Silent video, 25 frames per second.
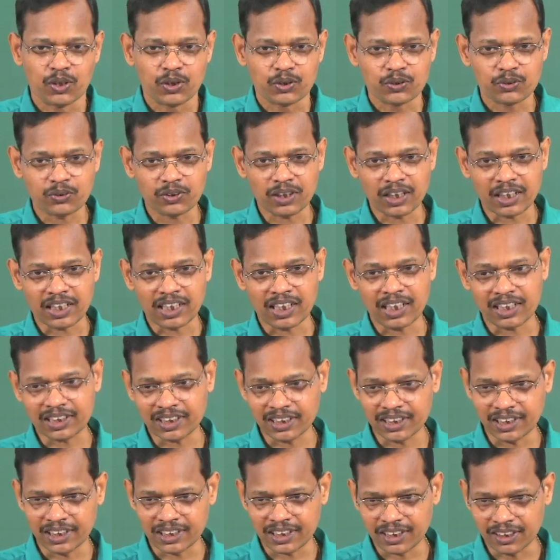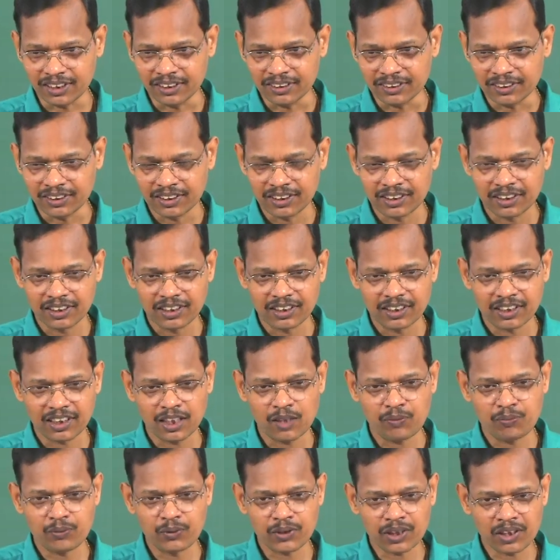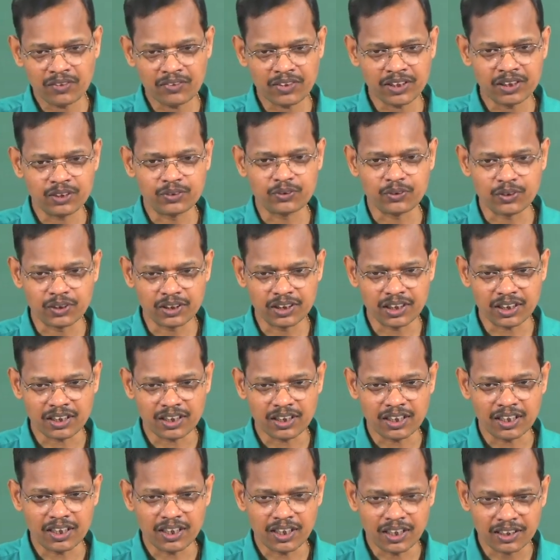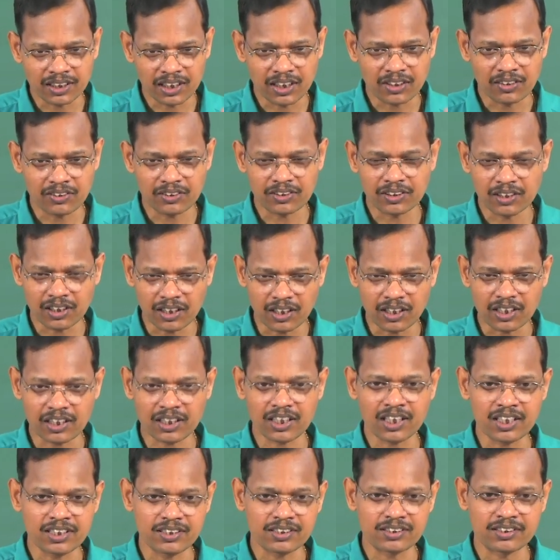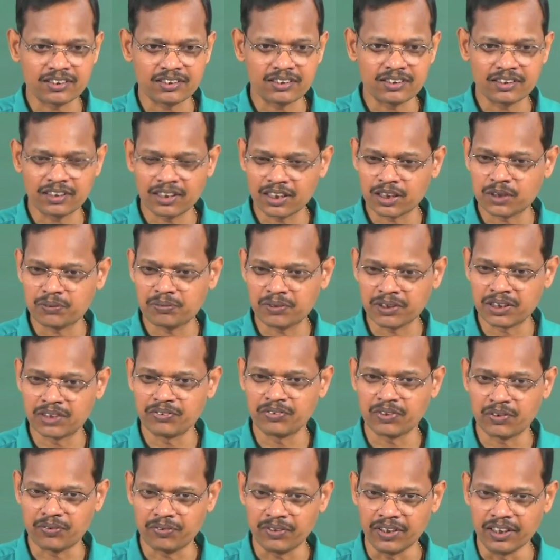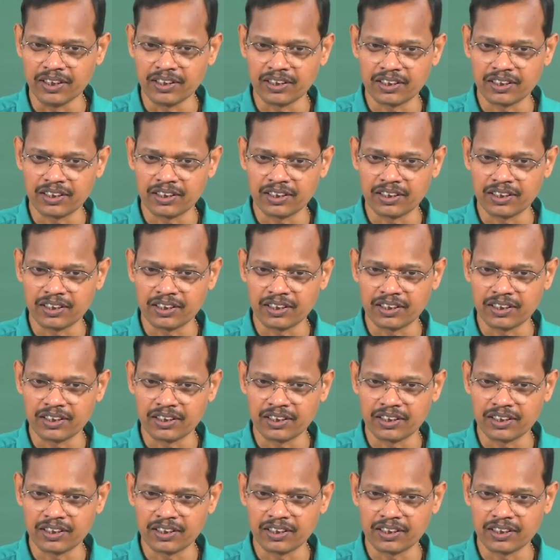So, they collect the data, right, put everything together and they organize in a specific way,